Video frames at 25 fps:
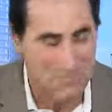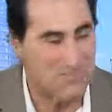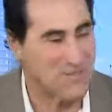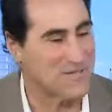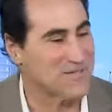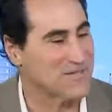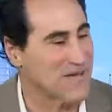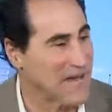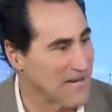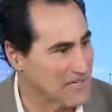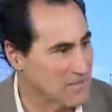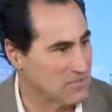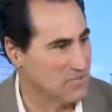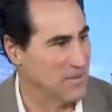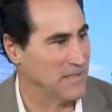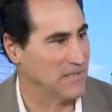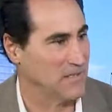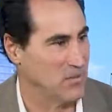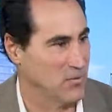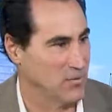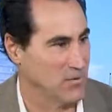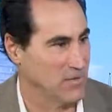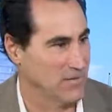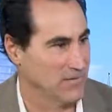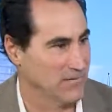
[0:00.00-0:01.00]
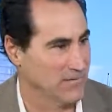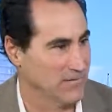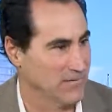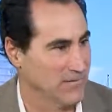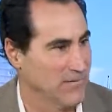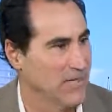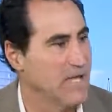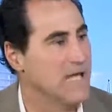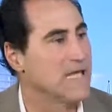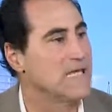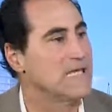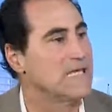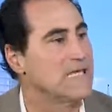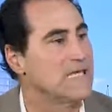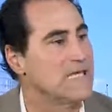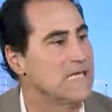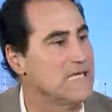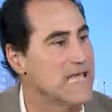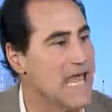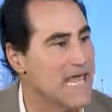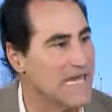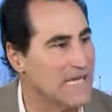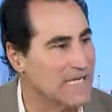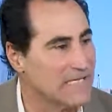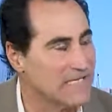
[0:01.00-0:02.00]
Besides Bitcoin,
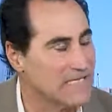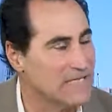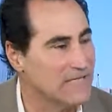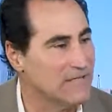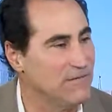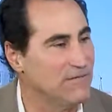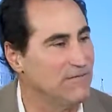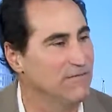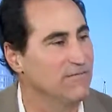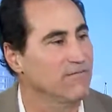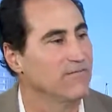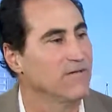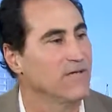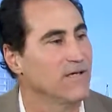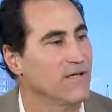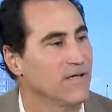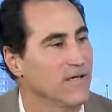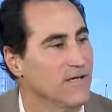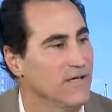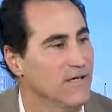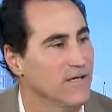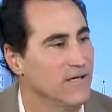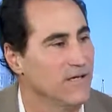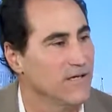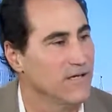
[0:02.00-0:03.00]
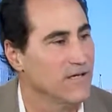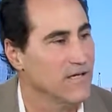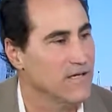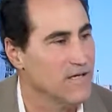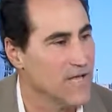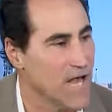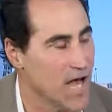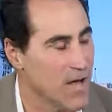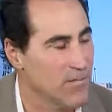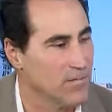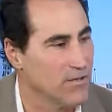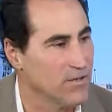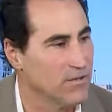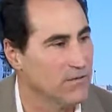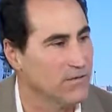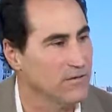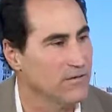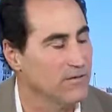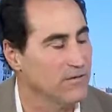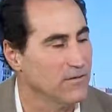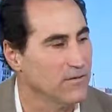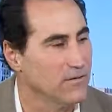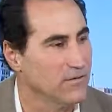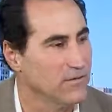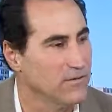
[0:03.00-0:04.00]
negative
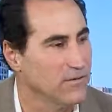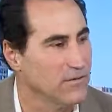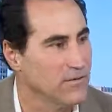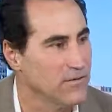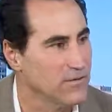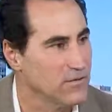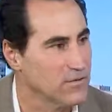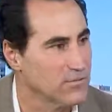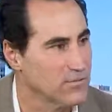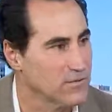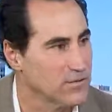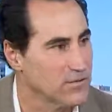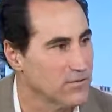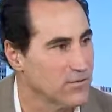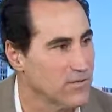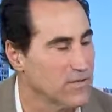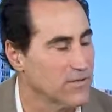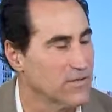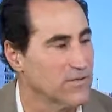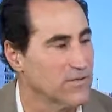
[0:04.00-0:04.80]
nominal interest rates.